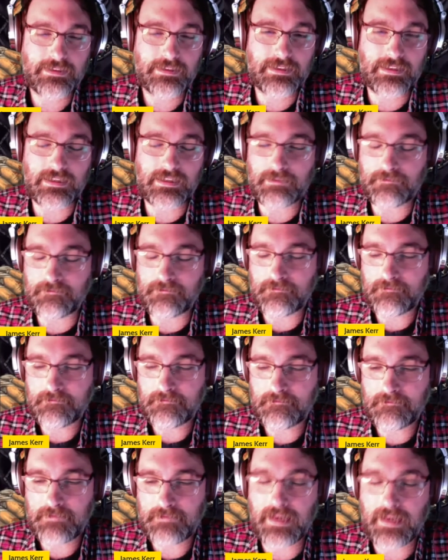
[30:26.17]
Um,
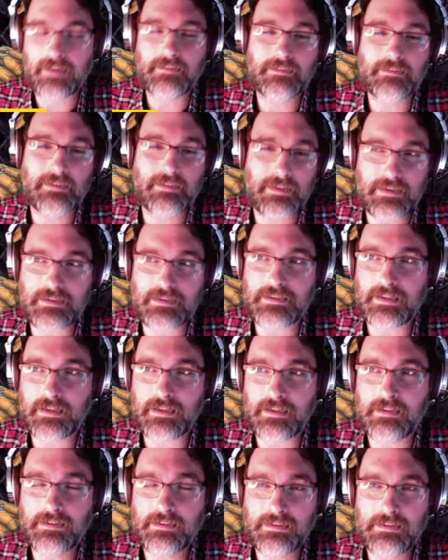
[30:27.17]
yeah, and
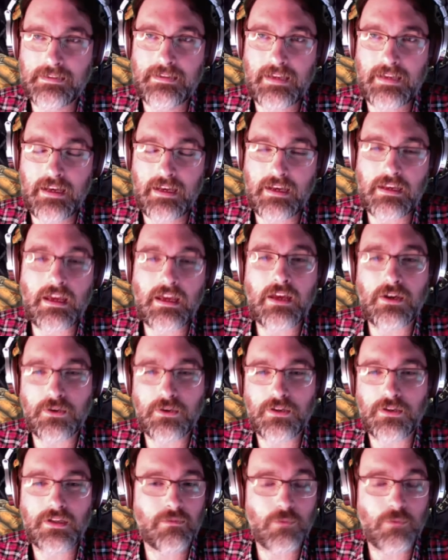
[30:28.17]
uh, and a, and a
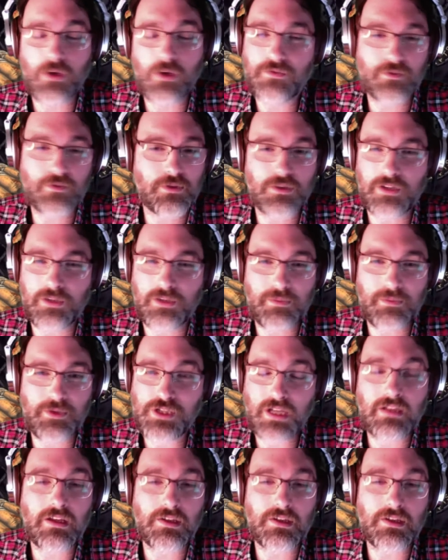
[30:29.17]
girl, a wonderful girl named Michelle,